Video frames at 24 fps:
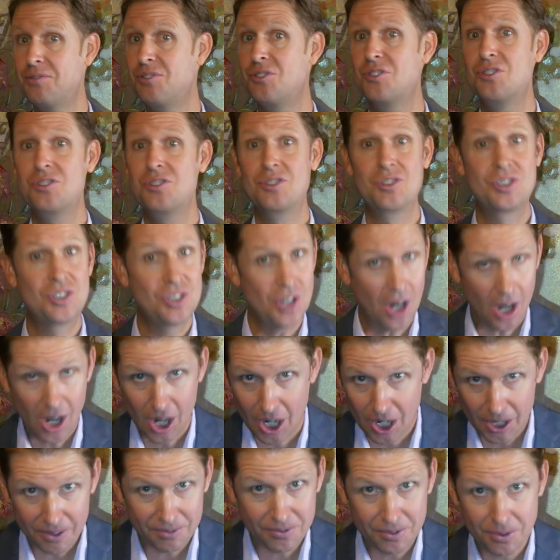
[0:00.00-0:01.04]

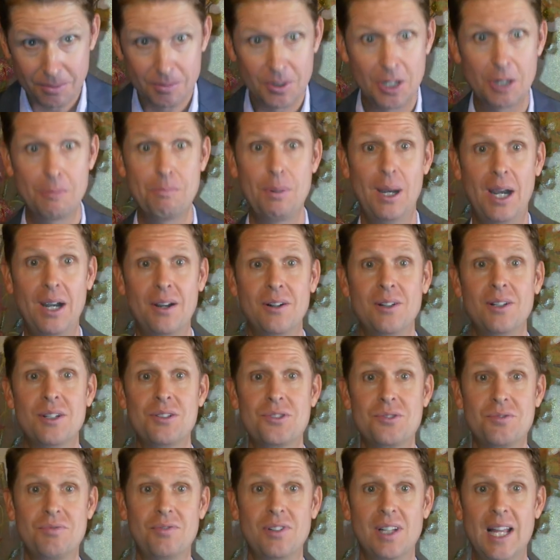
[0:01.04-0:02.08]
starved from their
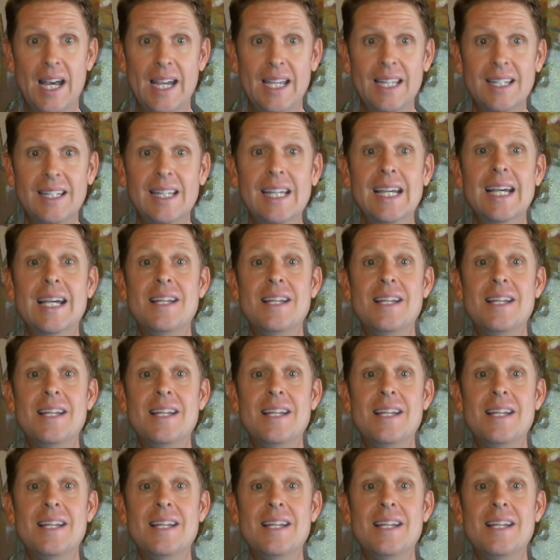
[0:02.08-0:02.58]
perilous flight